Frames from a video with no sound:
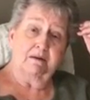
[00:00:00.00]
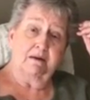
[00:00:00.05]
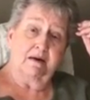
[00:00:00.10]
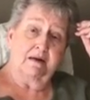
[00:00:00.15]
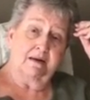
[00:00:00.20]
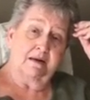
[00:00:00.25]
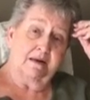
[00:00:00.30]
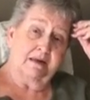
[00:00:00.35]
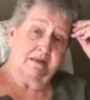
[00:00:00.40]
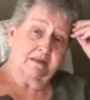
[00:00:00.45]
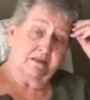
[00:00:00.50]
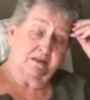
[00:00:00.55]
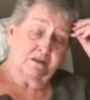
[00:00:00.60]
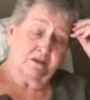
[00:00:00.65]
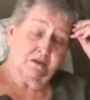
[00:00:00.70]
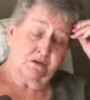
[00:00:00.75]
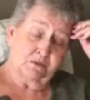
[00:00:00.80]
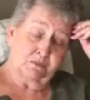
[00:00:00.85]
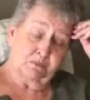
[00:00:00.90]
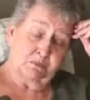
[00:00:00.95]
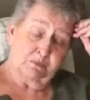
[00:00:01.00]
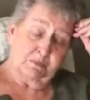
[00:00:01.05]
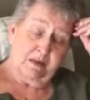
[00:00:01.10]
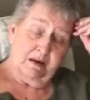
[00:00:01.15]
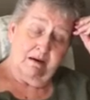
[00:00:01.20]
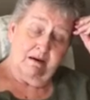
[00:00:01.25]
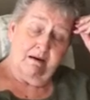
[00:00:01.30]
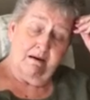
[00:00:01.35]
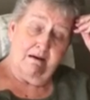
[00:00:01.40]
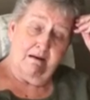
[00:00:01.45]
And he just took
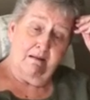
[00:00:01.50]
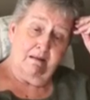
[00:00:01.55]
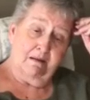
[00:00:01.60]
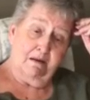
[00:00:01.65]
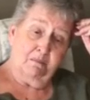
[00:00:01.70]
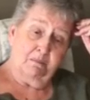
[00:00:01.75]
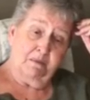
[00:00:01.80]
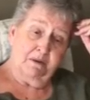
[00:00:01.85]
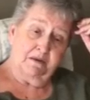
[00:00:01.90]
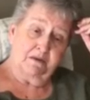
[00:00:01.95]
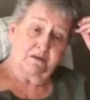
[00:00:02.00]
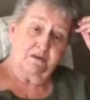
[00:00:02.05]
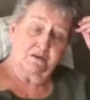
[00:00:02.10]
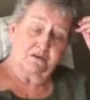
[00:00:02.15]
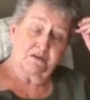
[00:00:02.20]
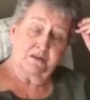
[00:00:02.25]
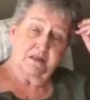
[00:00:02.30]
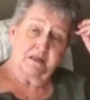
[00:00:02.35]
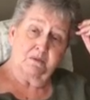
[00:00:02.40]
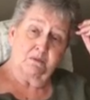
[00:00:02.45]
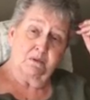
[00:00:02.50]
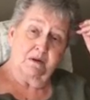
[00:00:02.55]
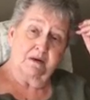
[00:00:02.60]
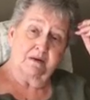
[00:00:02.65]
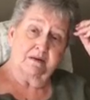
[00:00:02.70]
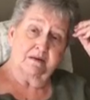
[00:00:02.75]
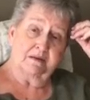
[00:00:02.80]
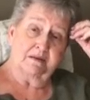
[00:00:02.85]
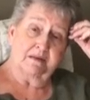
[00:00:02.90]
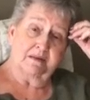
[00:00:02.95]
all the pictures he
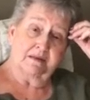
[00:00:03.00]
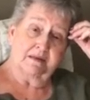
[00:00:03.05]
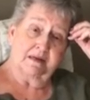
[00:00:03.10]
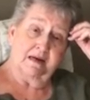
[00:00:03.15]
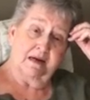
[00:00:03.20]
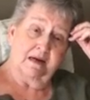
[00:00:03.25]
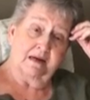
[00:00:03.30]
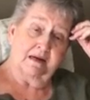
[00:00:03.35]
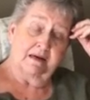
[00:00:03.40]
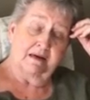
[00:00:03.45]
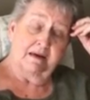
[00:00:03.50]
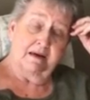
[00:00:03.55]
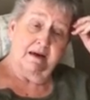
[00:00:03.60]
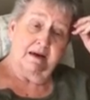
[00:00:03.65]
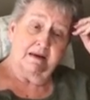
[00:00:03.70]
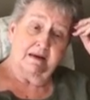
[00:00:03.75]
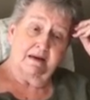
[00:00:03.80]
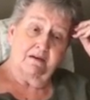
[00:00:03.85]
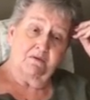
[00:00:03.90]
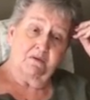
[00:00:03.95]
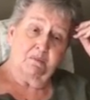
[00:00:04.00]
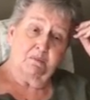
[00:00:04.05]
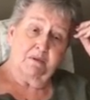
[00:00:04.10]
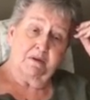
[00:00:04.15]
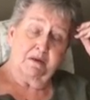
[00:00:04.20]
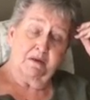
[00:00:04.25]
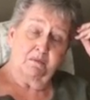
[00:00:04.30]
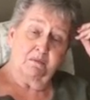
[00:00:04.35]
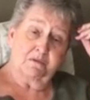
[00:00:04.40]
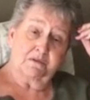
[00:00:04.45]
wanted to take, and
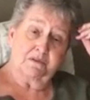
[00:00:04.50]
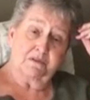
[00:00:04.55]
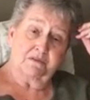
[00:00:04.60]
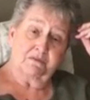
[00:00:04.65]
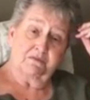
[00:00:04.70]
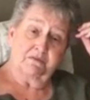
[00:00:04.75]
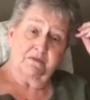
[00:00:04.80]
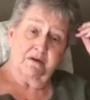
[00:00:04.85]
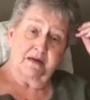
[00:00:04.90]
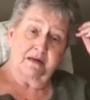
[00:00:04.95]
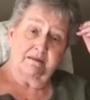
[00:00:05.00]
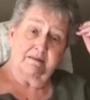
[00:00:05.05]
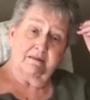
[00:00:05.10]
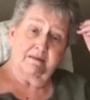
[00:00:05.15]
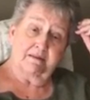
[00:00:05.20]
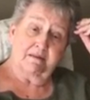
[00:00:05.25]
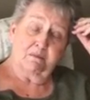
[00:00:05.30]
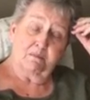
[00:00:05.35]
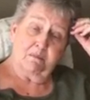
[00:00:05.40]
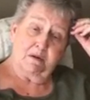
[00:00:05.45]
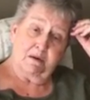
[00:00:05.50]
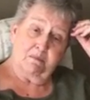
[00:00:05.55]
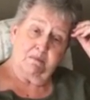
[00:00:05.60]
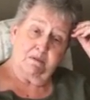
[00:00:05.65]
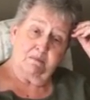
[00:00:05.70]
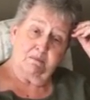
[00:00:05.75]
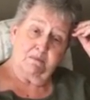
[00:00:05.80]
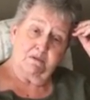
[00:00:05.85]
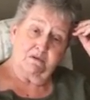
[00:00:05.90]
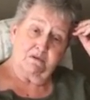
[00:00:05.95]
everybody was afraid that the
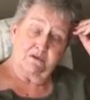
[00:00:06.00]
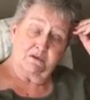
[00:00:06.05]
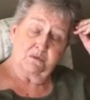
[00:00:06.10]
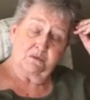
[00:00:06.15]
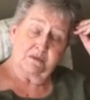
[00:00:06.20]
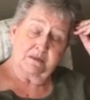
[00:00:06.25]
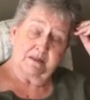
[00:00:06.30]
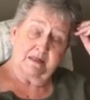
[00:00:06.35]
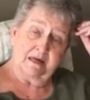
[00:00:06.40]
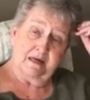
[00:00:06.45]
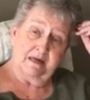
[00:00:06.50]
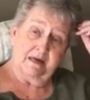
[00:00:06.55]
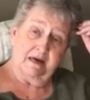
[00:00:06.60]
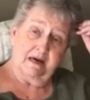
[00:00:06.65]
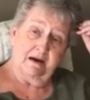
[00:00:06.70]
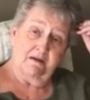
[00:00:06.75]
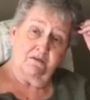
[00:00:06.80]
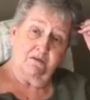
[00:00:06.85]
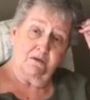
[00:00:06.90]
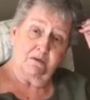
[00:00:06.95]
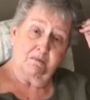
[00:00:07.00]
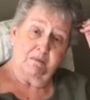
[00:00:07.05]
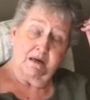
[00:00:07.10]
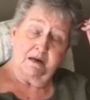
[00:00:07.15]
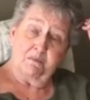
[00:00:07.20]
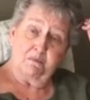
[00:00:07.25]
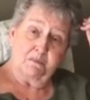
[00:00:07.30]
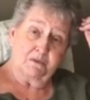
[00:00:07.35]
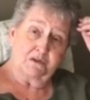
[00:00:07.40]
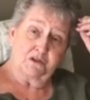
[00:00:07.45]
mama moose would take after him,
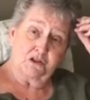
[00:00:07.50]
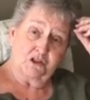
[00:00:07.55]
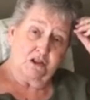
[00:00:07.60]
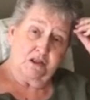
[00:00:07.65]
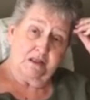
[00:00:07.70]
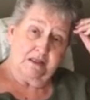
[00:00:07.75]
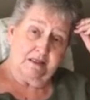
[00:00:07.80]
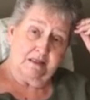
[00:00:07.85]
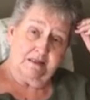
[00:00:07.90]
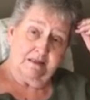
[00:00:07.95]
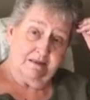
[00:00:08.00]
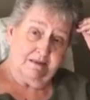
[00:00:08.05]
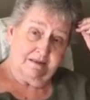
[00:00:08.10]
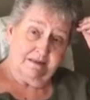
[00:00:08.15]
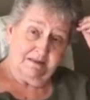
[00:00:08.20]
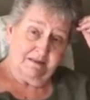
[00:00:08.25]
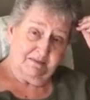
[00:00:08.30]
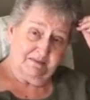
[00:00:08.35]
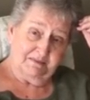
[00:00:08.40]
but she didn't.